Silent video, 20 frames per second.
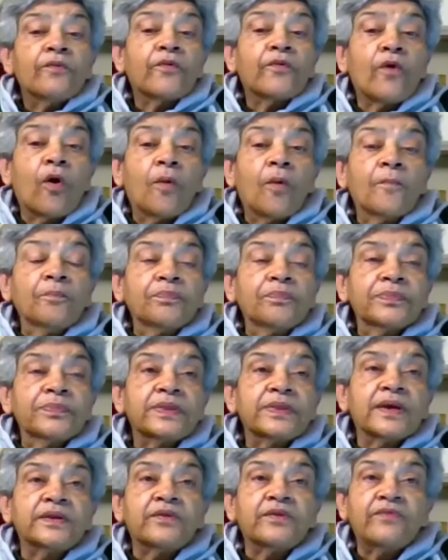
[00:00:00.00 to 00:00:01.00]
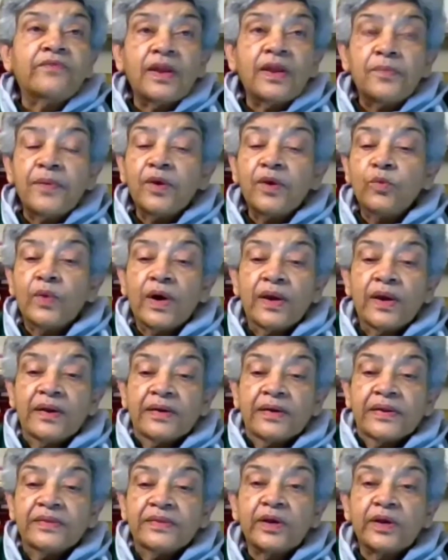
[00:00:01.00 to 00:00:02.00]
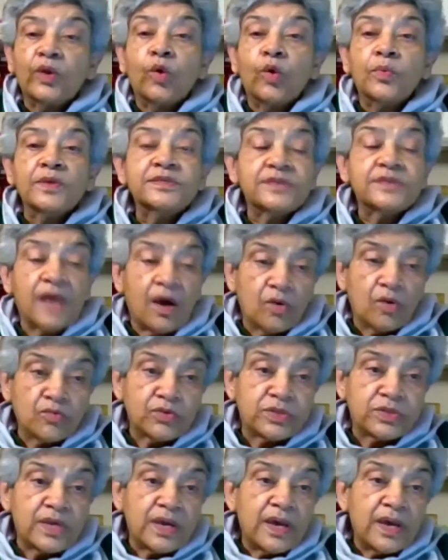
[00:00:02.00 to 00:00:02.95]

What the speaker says: from the developing world in the global south